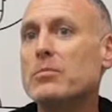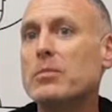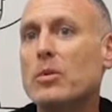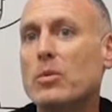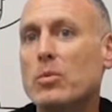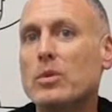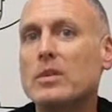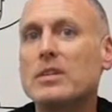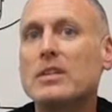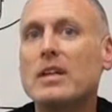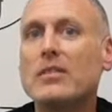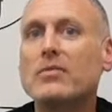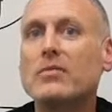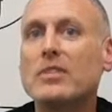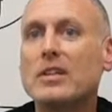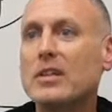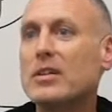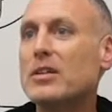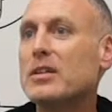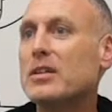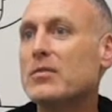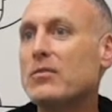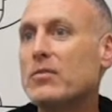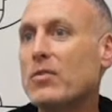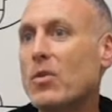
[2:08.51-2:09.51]
but we're definitely
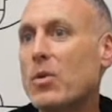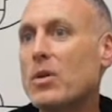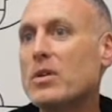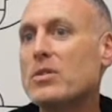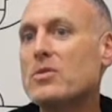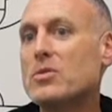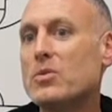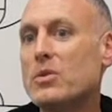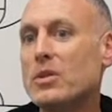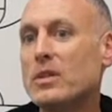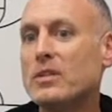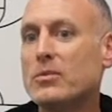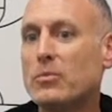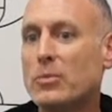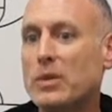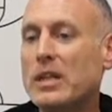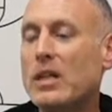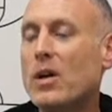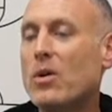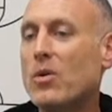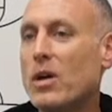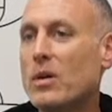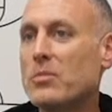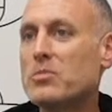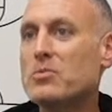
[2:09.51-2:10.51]
looking forward to it, and we know
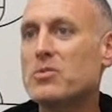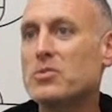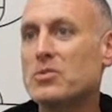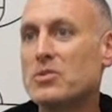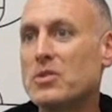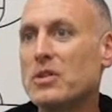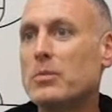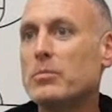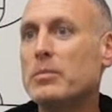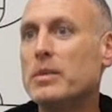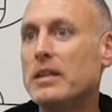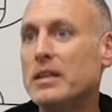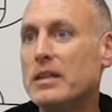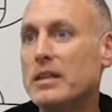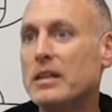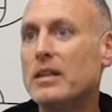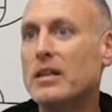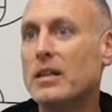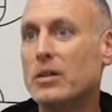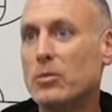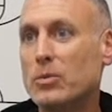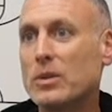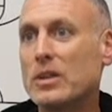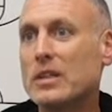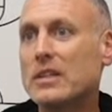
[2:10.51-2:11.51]
Omsol's going to be a
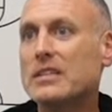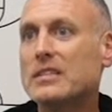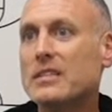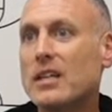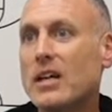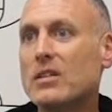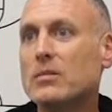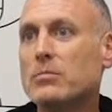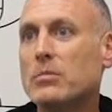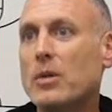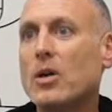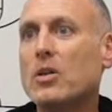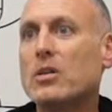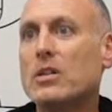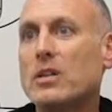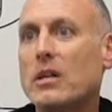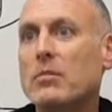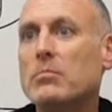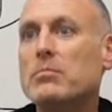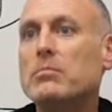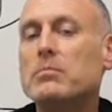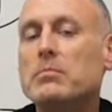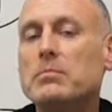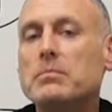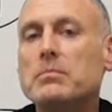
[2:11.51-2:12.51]
really solid ball club.